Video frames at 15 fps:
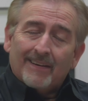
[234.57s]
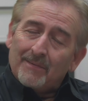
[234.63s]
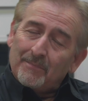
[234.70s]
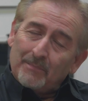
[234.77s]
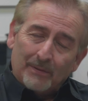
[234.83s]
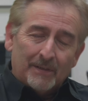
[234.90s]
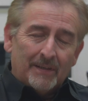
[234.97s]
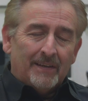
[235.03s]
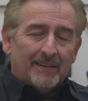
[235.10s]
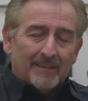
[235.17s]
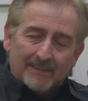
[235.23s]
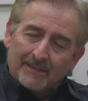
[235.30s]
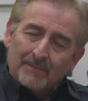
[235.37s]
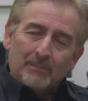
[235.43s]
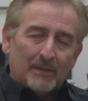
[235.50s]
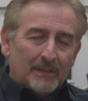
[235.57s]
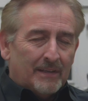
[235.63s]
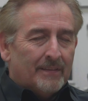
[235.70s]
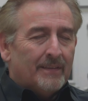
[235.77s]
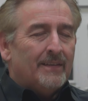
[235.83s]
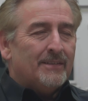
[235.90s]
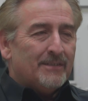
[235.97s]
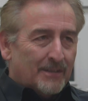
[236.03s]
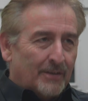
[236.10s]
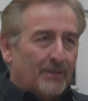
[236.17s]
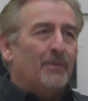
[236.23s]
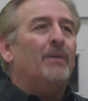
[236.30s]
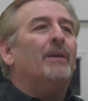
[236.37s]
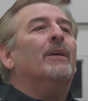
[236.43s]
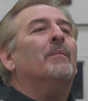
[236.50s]
plenty of things to
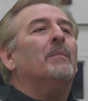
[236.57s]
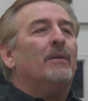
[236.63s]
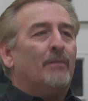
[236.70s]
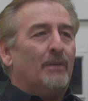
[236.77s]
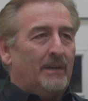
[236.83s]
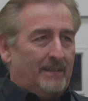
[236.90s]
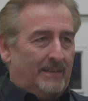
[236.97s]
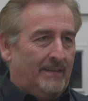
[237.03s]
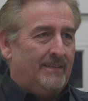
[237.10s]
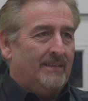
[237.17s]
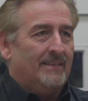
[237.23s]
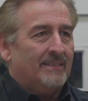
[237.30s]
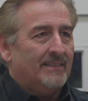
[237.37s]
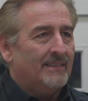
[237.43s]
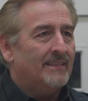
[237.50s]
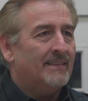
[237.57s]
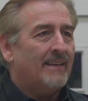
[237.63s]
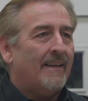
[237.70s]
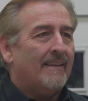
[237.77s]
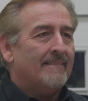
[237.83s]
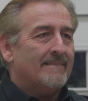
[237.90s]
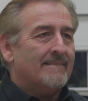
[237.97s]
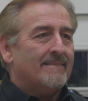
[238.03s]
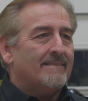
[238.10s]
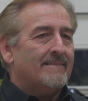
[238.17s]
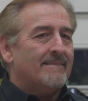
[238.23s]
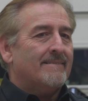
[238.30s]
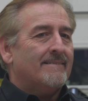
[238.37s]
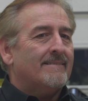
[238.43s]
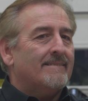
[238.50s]
do here, my friend. So
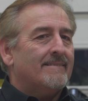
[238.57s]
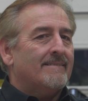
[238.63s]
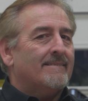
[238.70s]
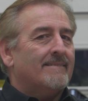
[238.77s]
this, when you